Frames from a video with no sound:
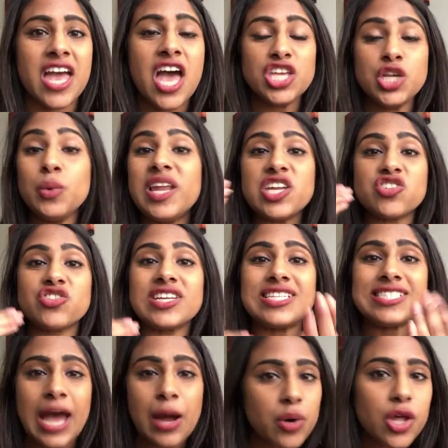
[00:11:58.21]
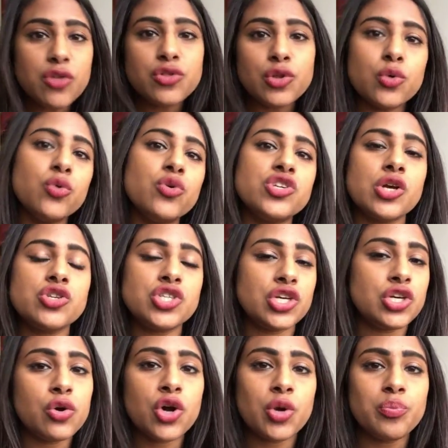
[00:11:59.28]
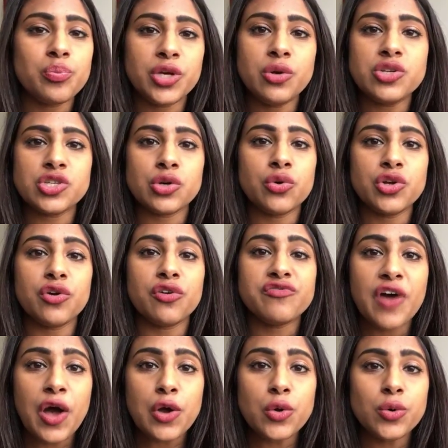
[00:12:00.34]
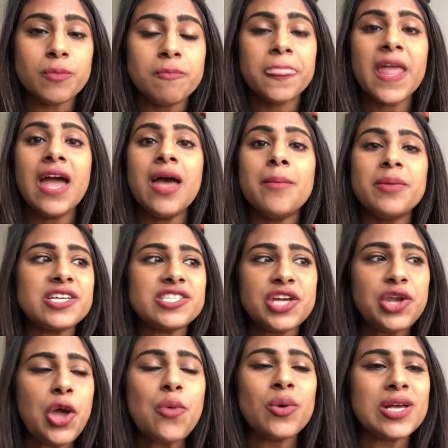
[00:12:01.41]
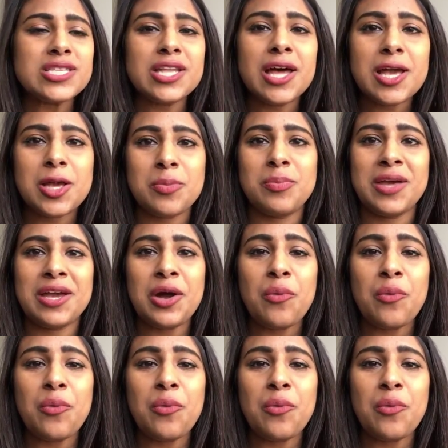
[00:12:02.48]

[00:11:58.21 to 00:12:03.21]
You literally download the audio to your computer or your phone, because I know what it's like being a